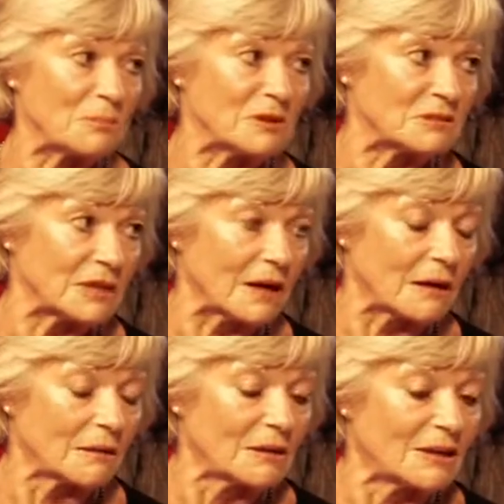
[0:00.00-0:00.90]

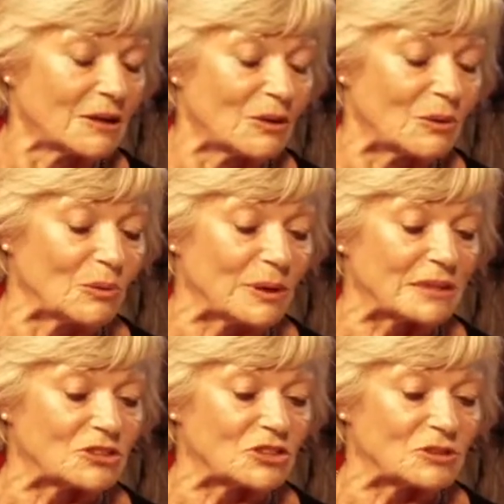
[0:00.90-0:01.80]
music, mm-hmm.
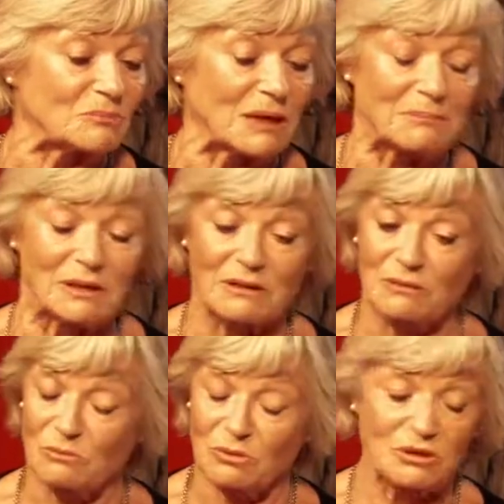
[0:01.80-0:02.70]
which my
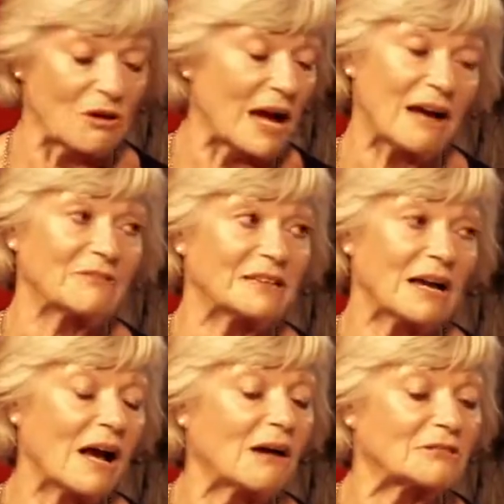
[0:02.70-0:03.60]
mother would not have in the
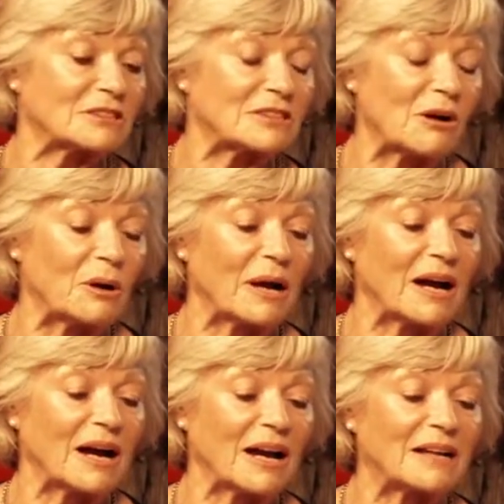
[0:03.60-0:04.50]
house. So
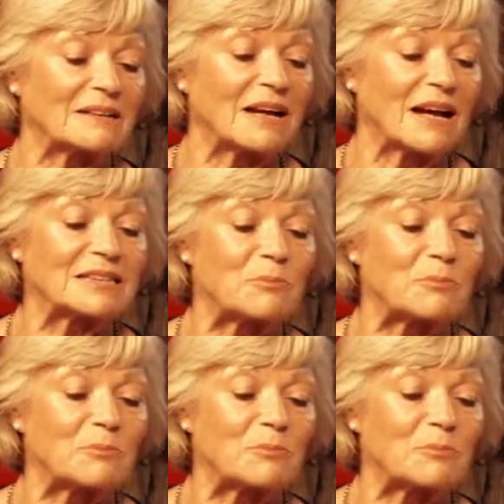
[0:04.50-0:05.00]
I, I had to